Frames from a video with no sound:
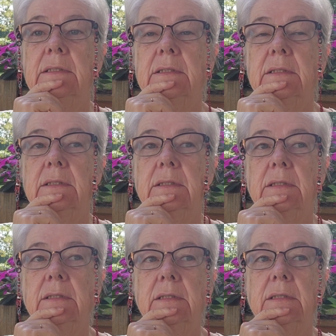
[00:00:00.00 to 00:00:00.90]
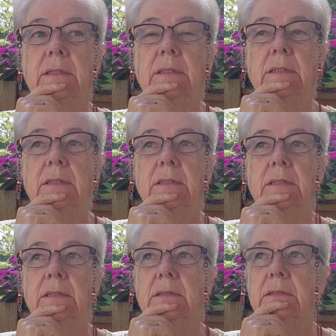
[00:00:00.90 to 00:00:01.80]

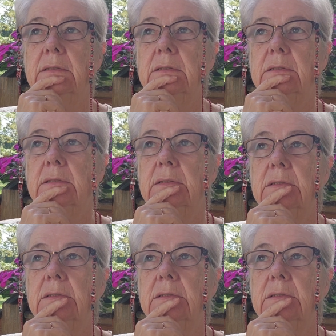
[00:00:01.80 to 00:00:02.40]
No one is speaking in this clip.